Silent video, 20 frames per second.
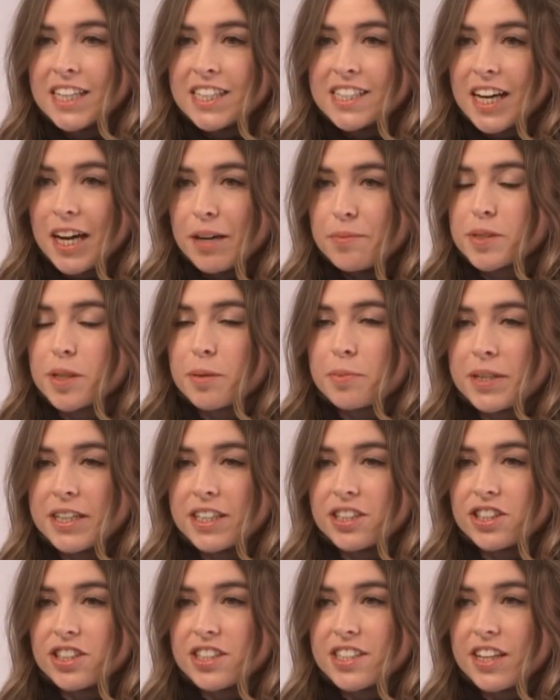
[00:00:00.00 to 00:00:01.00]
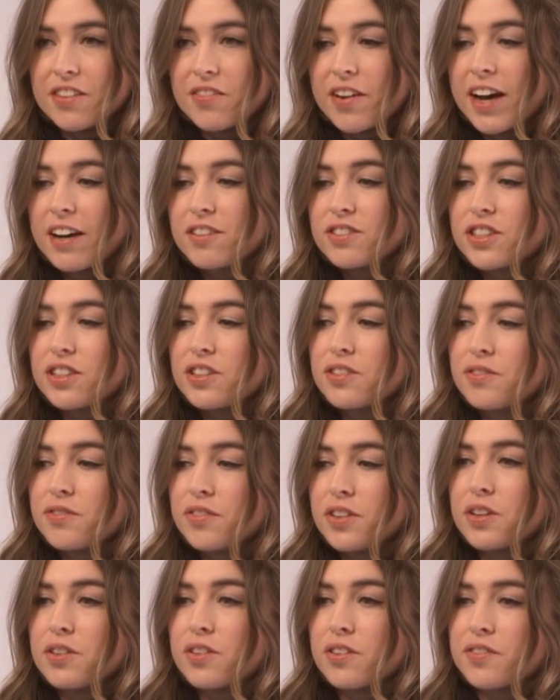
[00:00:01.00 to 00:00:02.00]
Time's Up initiative, how do you
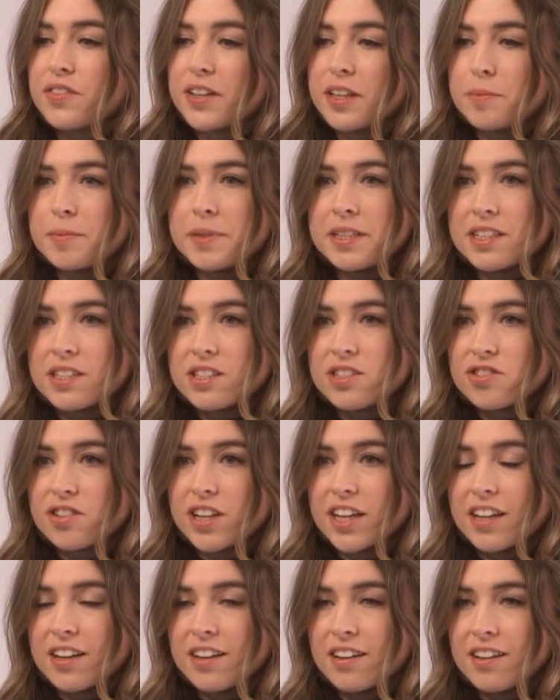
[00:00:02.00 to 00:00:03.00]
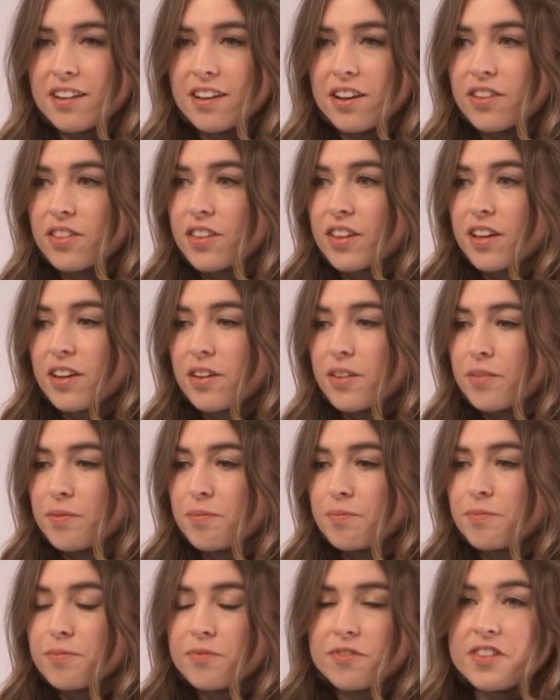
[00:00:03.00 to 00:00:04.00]
view the film industry and the
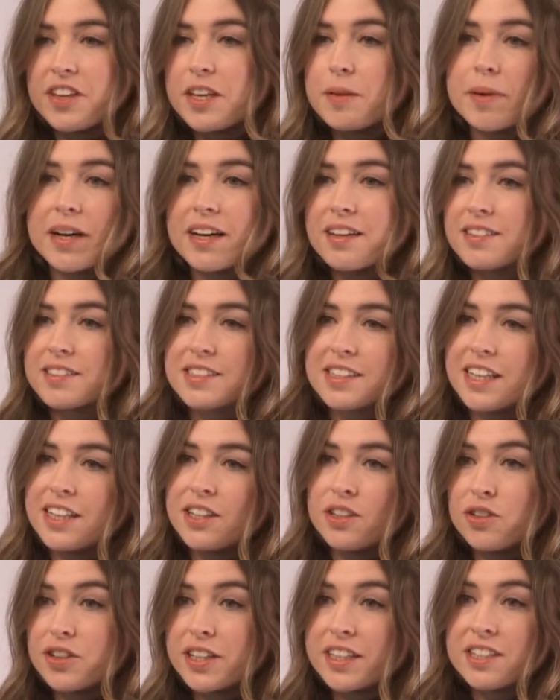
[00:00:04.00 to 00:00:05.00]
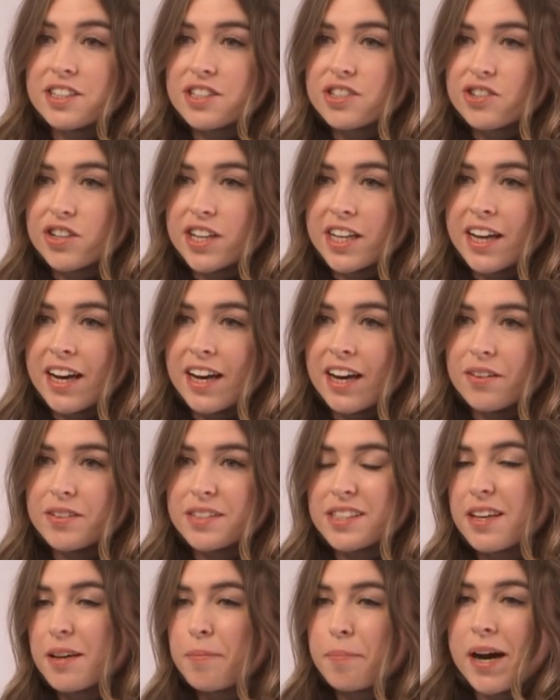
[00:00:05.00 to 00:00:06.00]
females in your industry now?
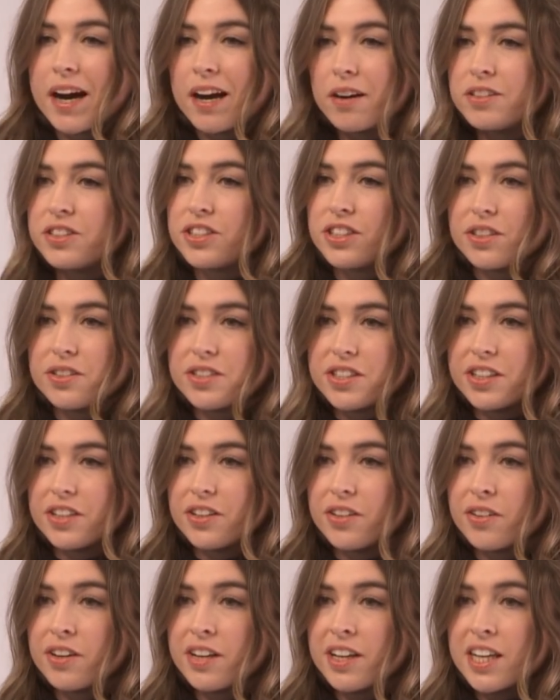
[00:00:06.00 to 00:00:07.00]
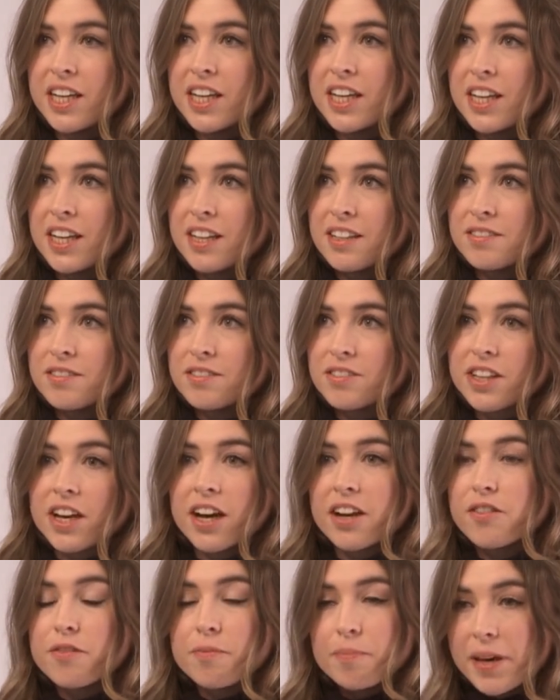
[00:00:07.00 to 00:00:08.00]
Has it empowered you to
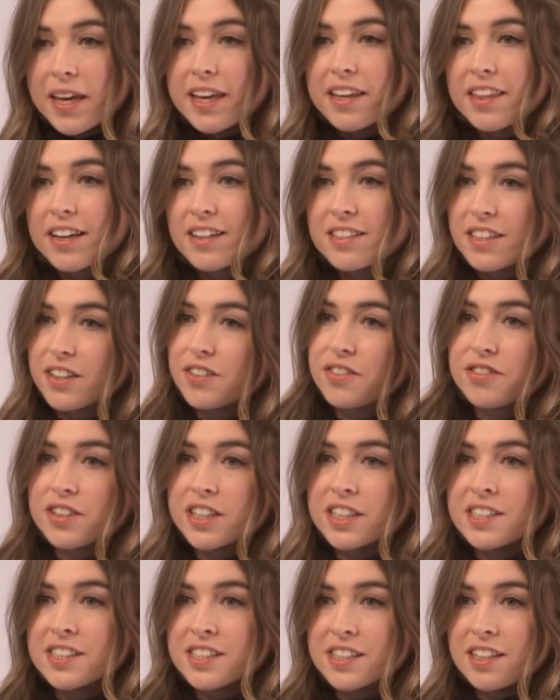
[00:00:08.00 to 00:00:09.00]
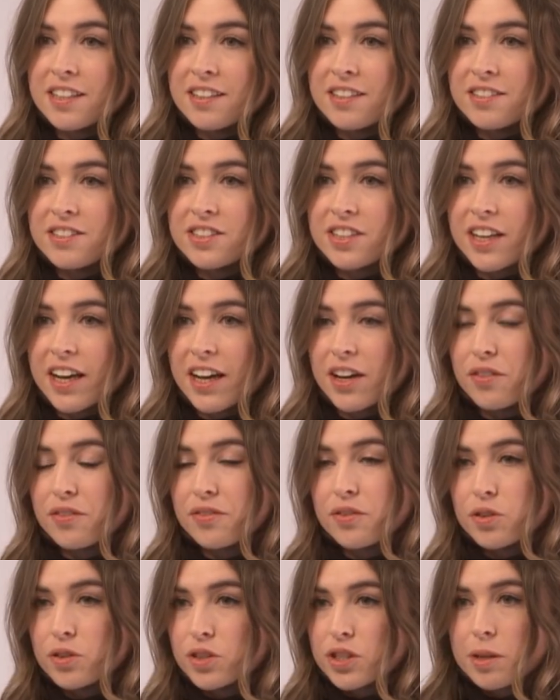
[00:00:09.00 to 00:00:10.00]
kind of make that difference and to kind of
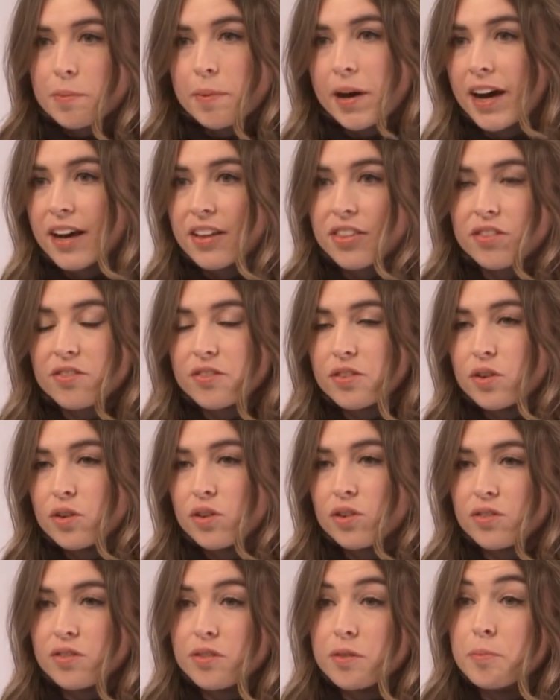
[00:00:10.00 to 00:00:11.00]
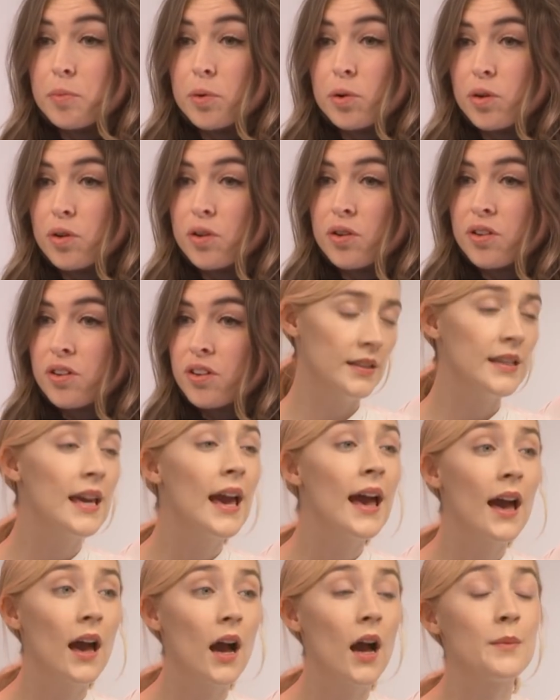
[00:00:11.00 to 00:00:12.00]
forge the path for more?
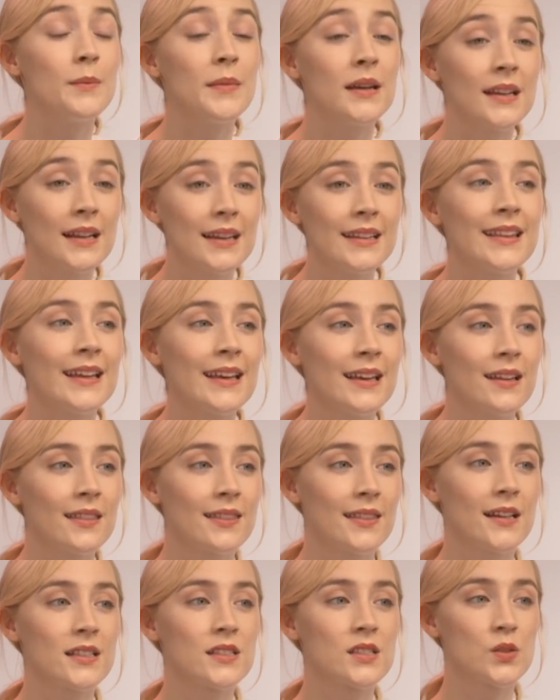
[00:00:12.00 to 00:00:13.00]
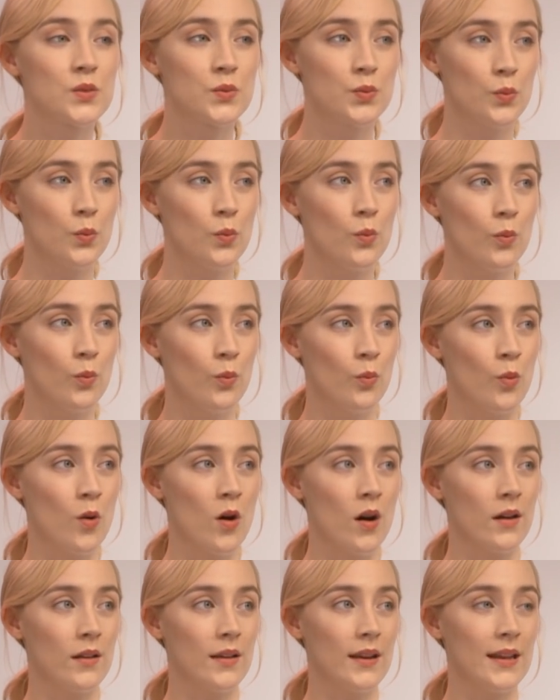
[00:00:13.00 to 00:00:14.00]
Yeah, I mean, I think that's
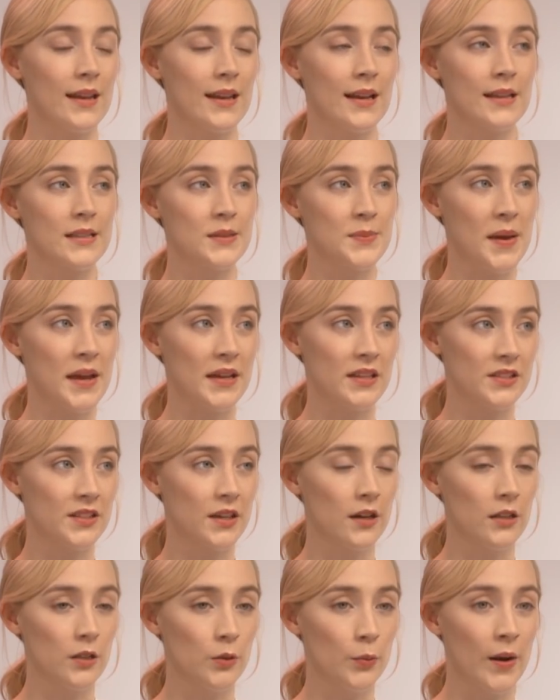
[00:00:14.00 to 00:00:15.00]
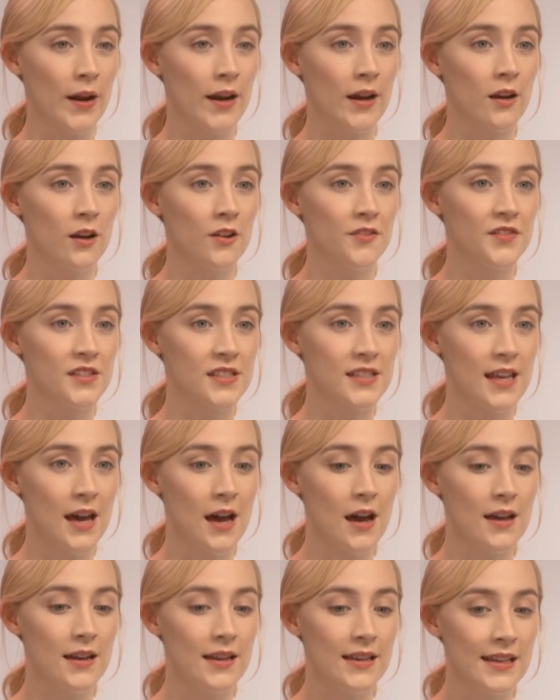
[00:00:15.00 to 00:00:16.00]
what it has made us all aware of, is
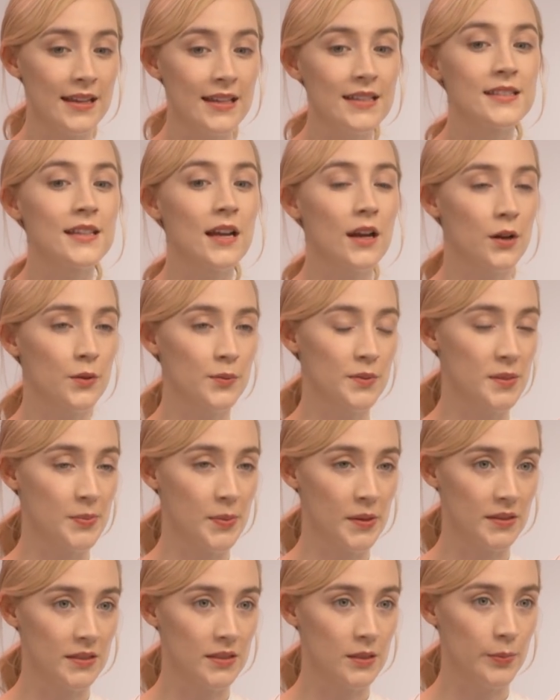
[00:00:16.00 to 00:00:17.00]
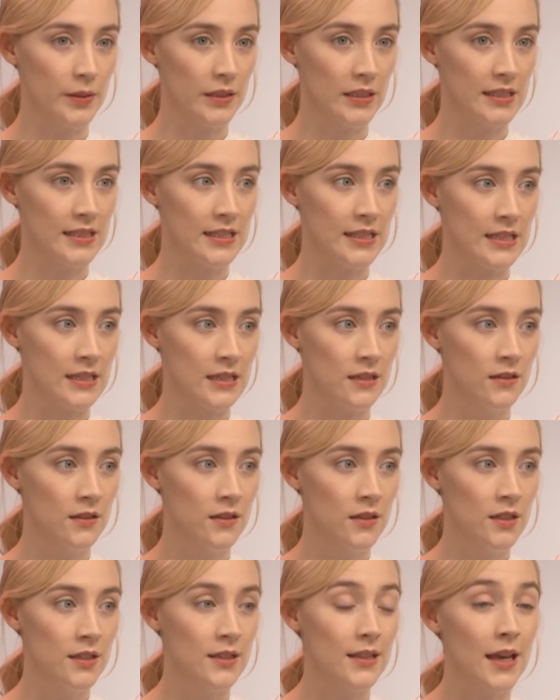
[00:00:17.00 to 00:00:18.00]
that it is our responsibility
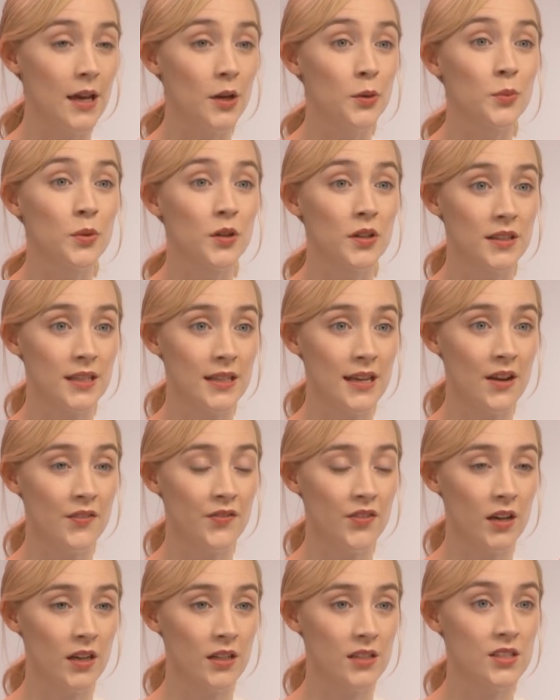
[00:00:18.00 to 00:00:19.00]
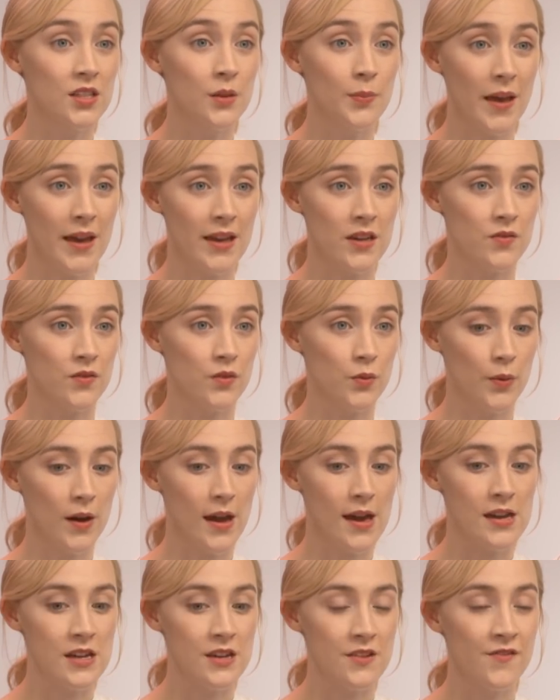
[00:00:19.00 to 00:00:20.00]
now more than ever to pave the
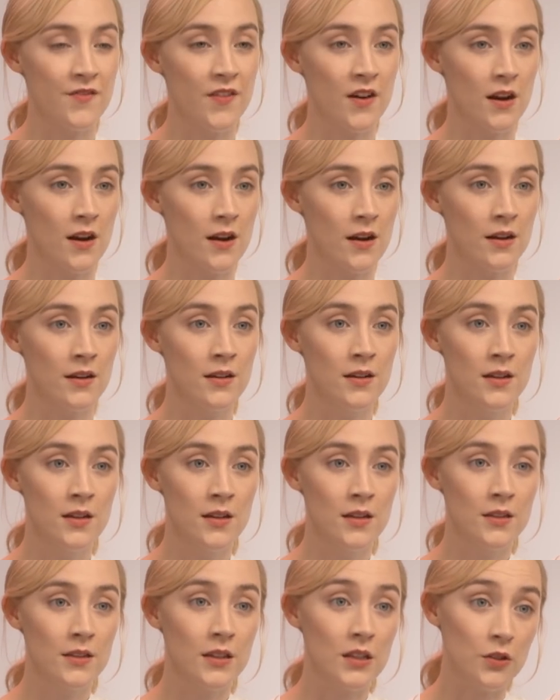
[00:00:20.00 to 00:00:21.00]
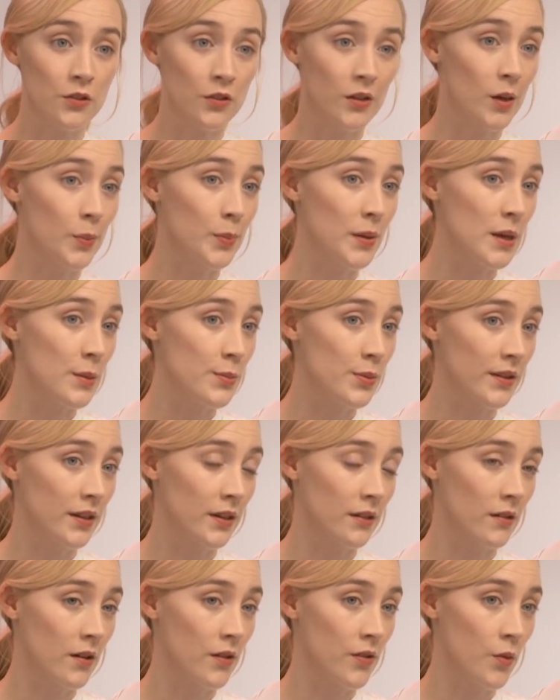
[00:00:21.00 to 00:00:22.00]
way for the younger people
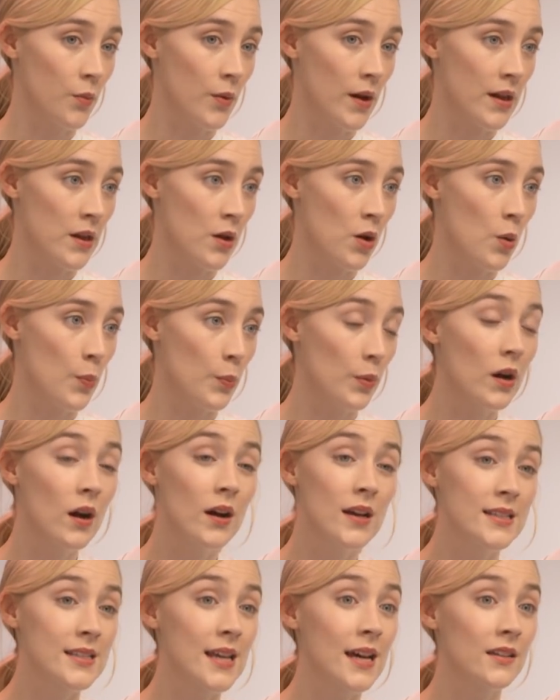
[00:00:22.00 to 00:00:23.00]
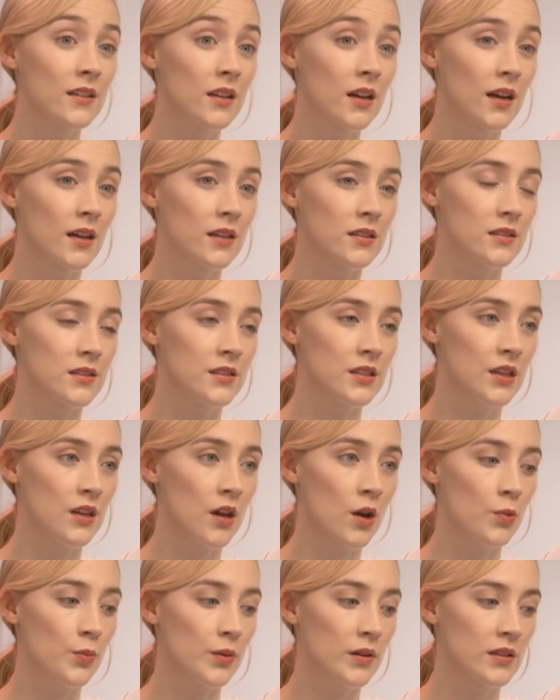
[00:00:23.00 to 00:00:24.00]
that are on the way up, guys and girls, you
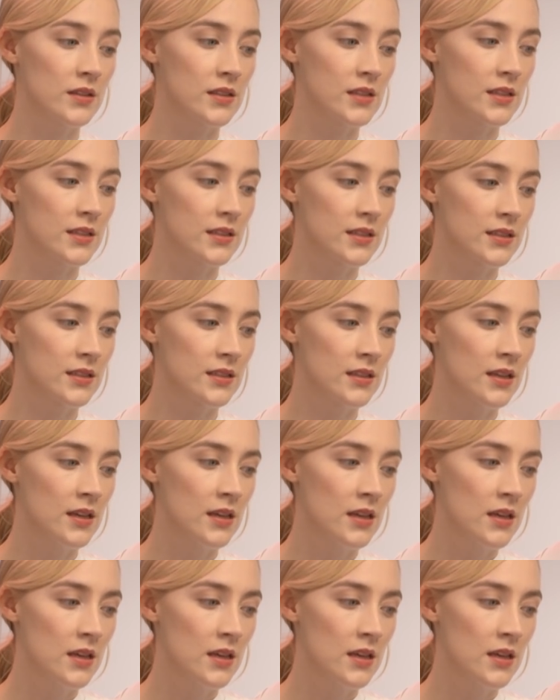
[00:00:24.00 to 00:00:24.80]
know, because it's,